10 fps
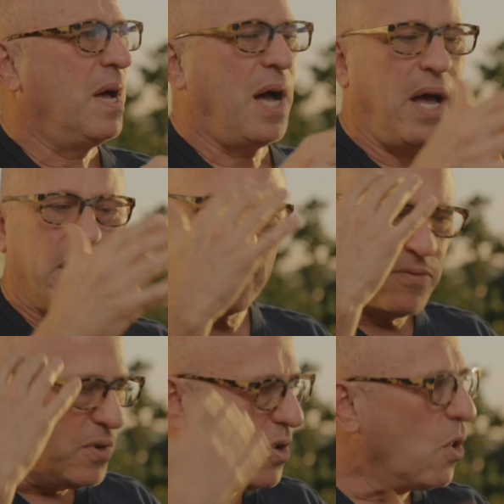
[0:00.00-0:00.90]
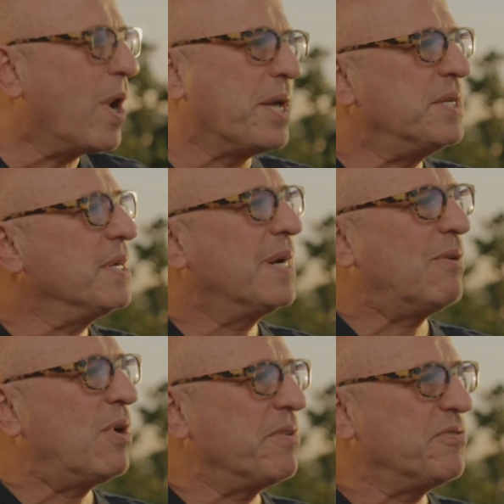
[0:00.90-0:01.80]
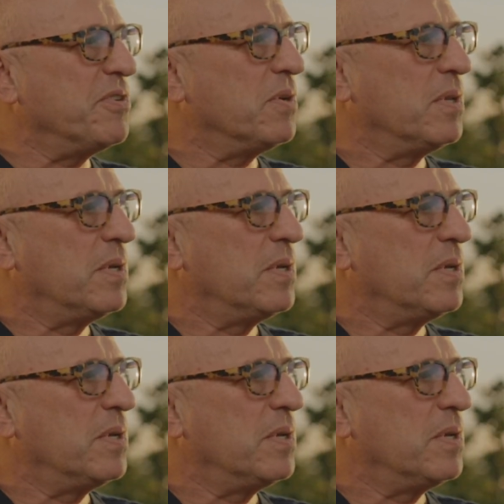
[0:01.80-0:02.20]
I have no idea how I feel.